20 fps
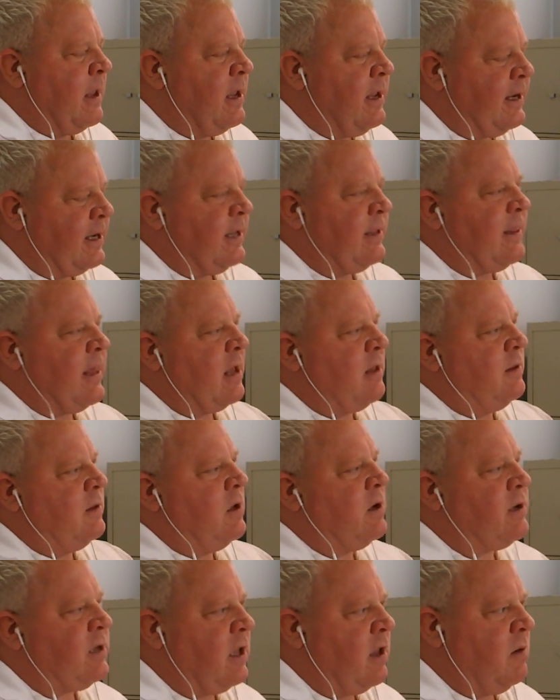he could
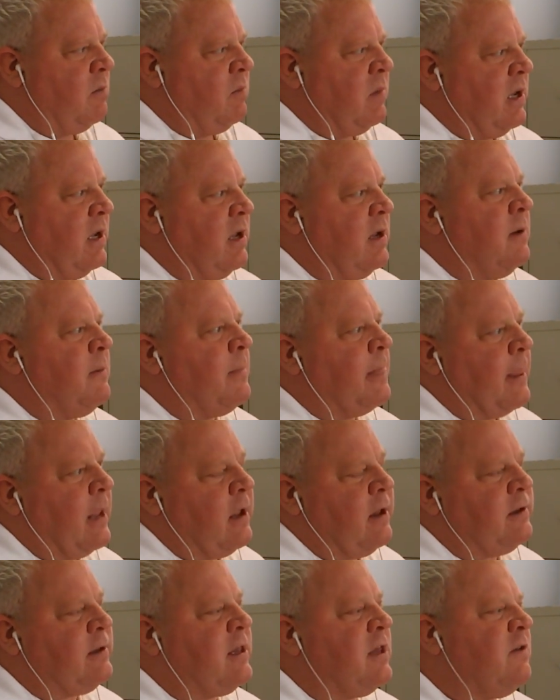then look at me
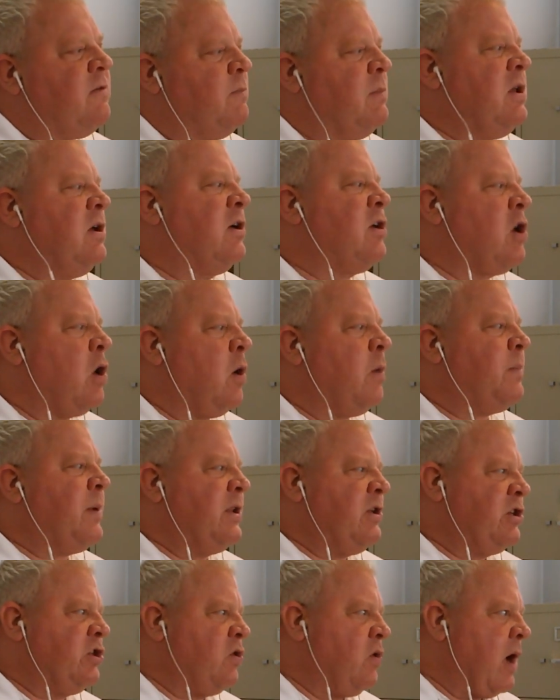and give me a
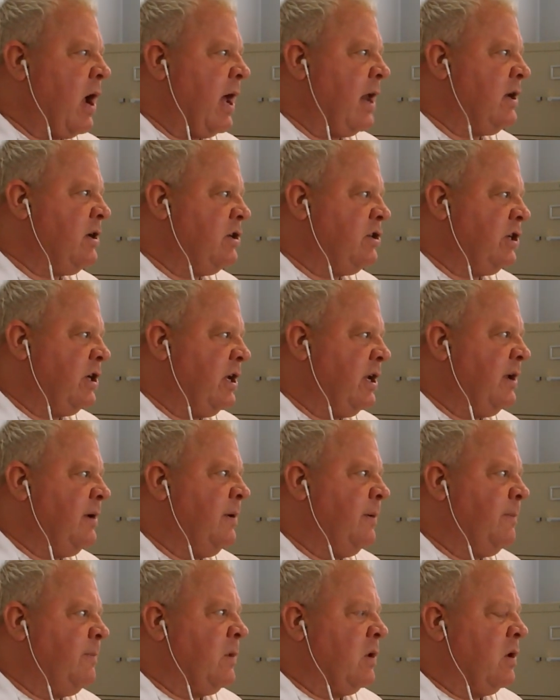coping
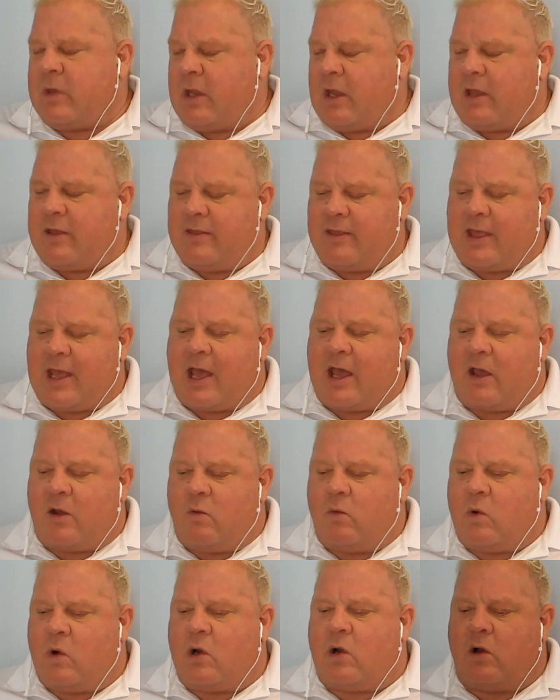strategy that
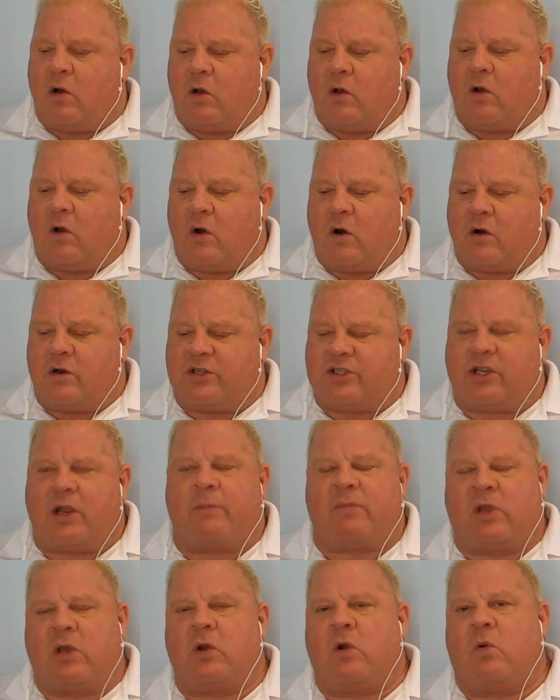will, or
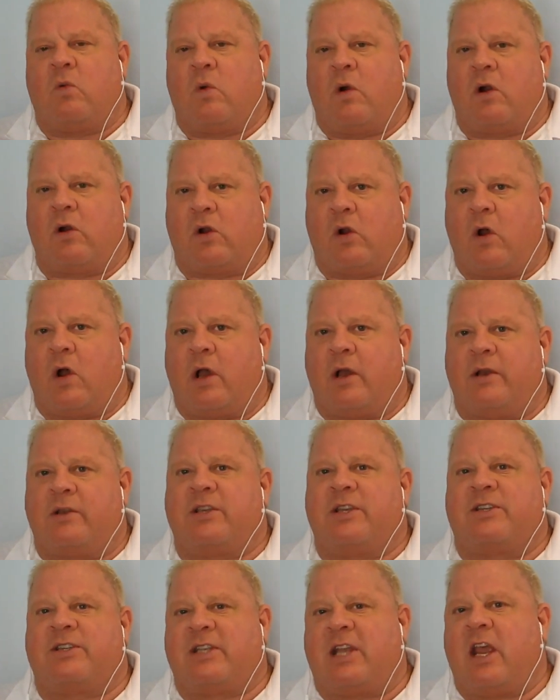something to work on
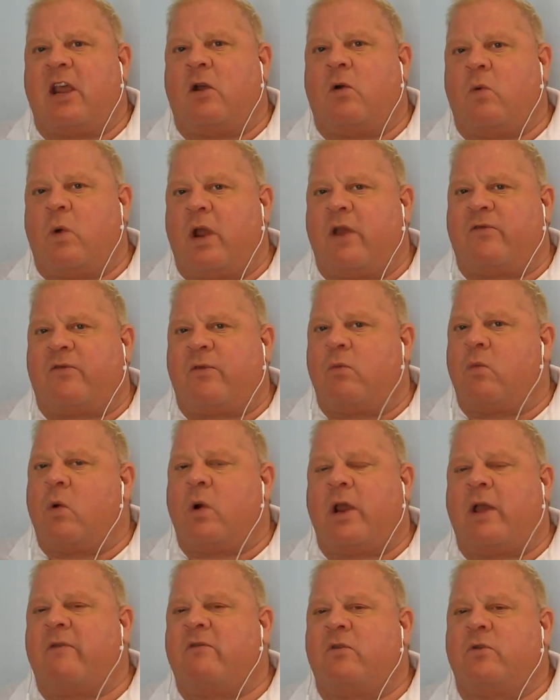to stay away from
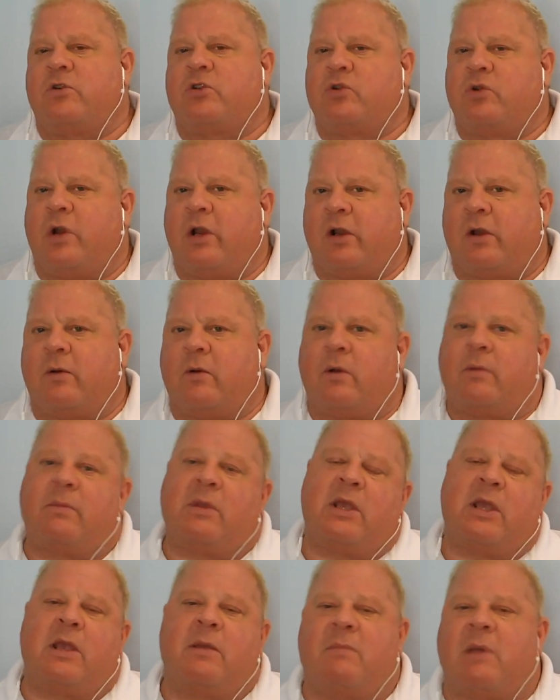whatever is triggering me.
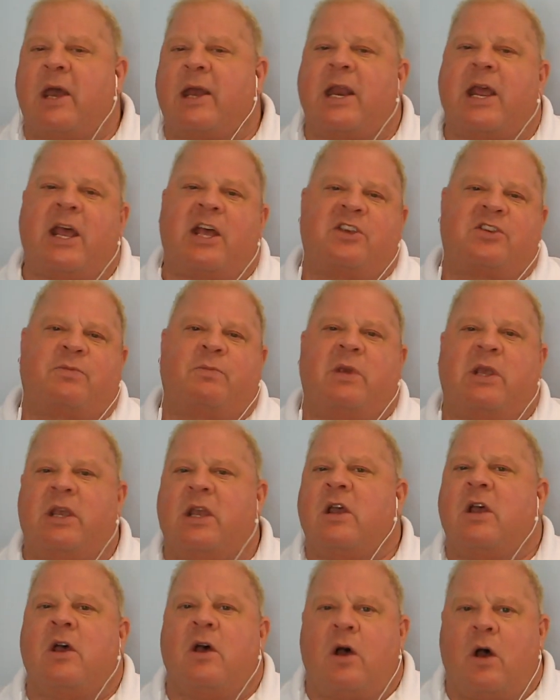He might ask me,
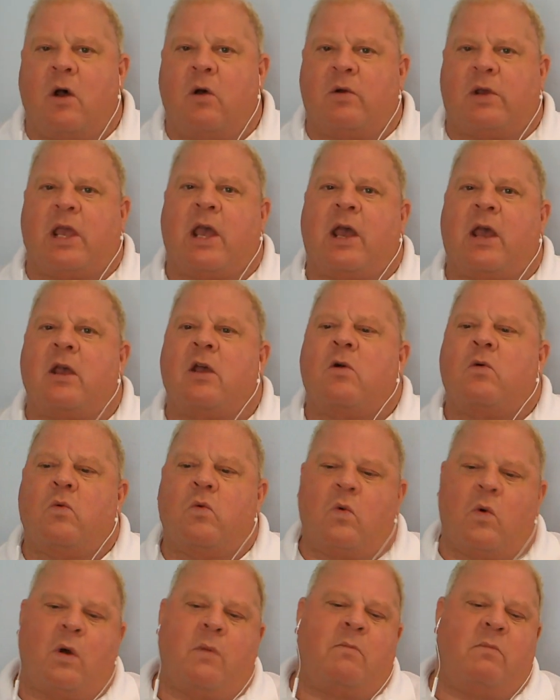okay,
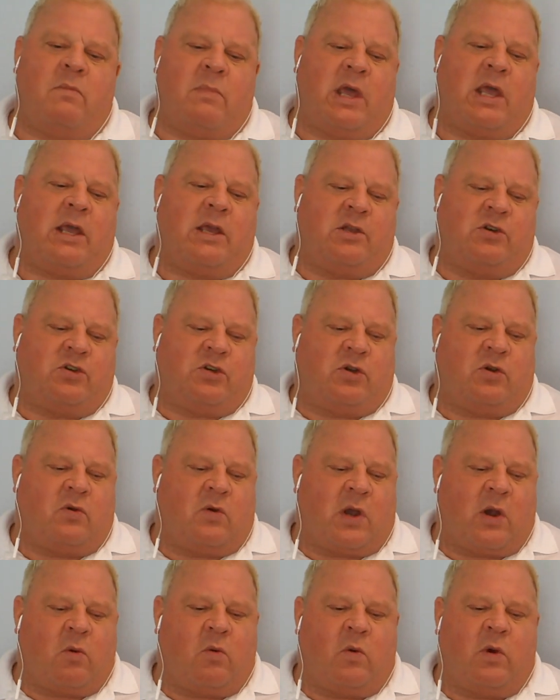what made
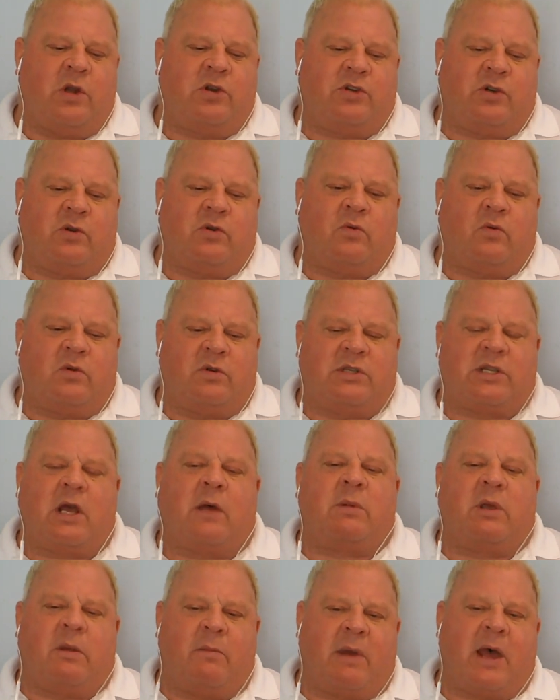you, would you tell
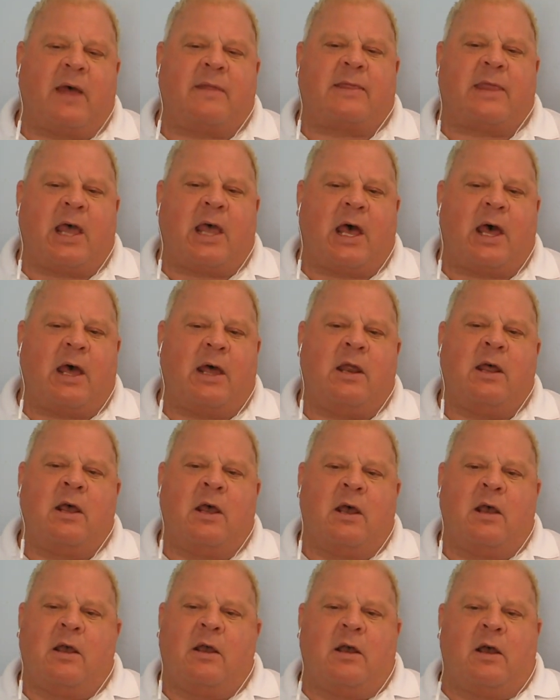me about that
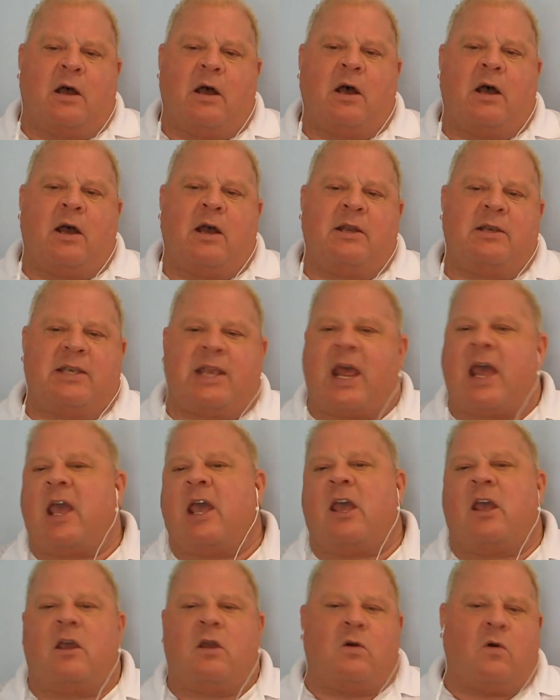
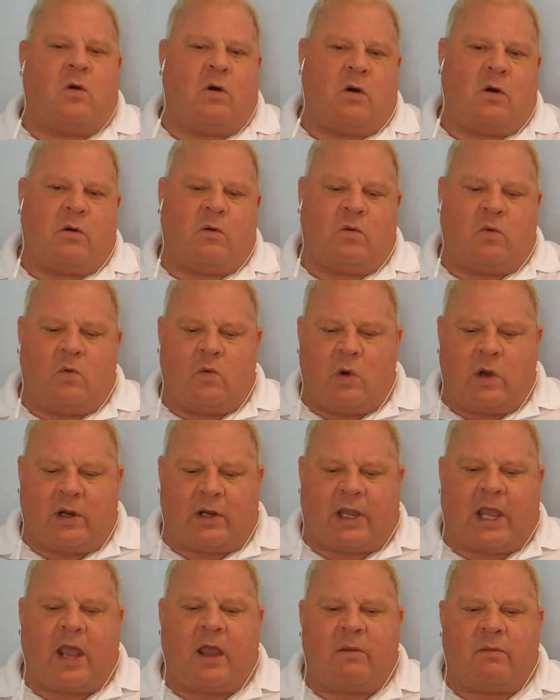day, or what
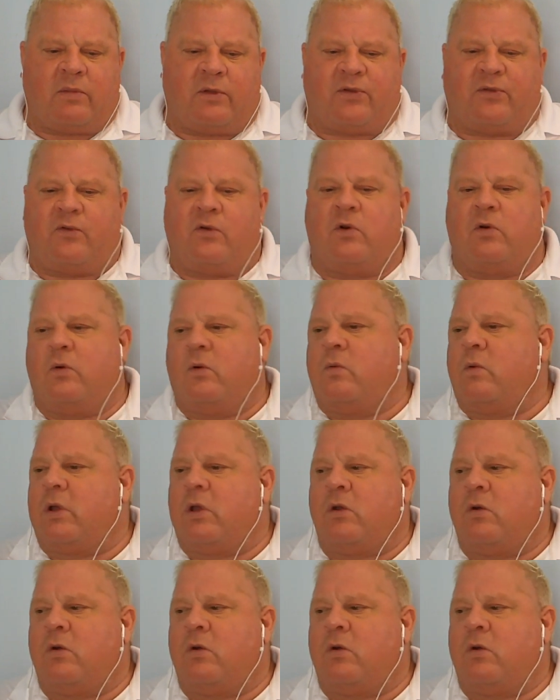came through? Were